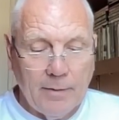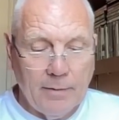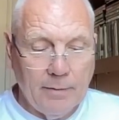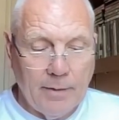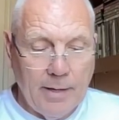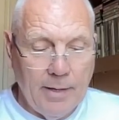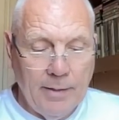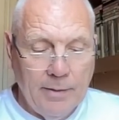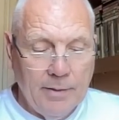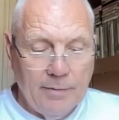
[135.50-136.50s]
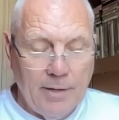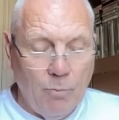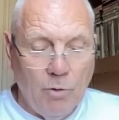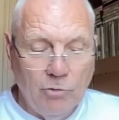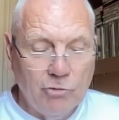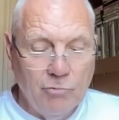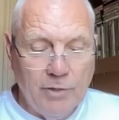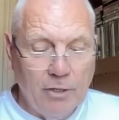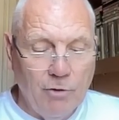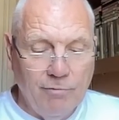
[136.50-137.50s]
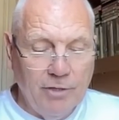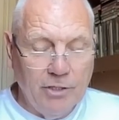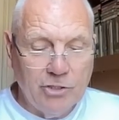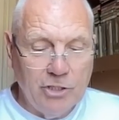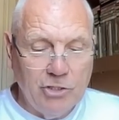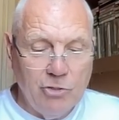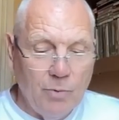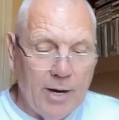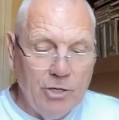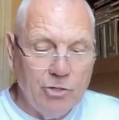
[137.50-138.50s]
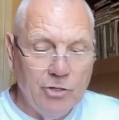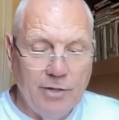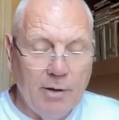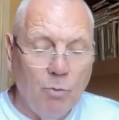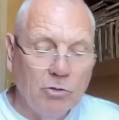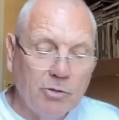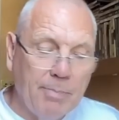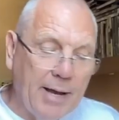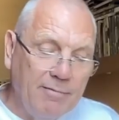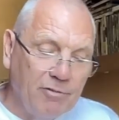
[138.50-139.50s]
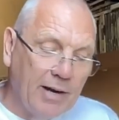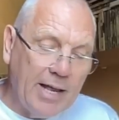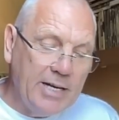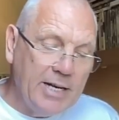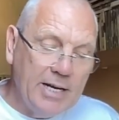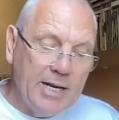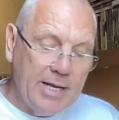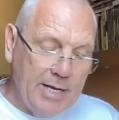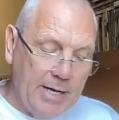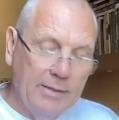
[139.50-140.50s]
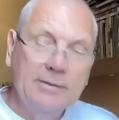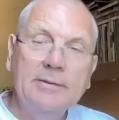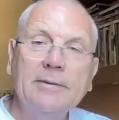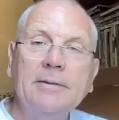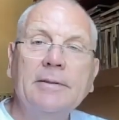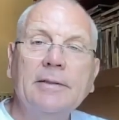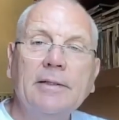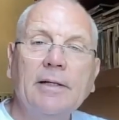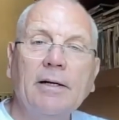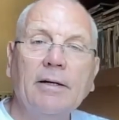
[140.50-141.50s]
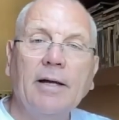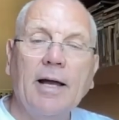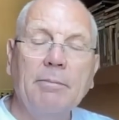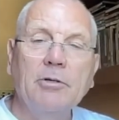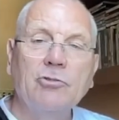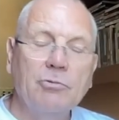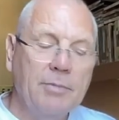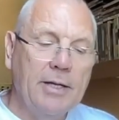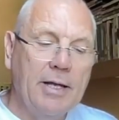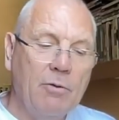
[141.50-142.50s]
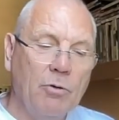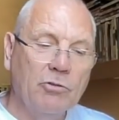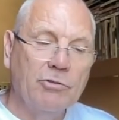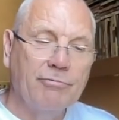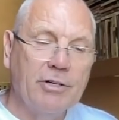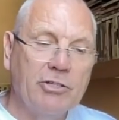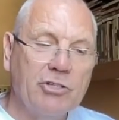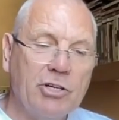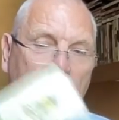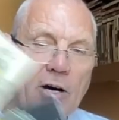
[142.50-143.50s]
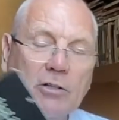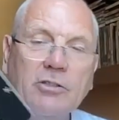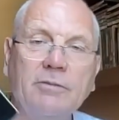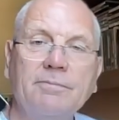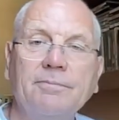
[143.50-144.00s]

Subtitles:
Okay, they want to recover the situation. There was a painful ending here, okay, but somebody here wants a fresh start.